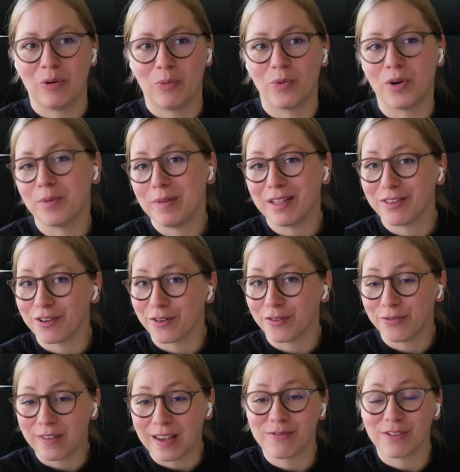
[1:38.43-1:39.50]
would be their
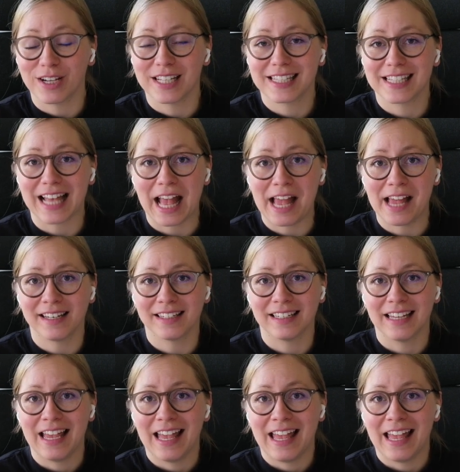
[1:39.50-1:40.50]
favorites. And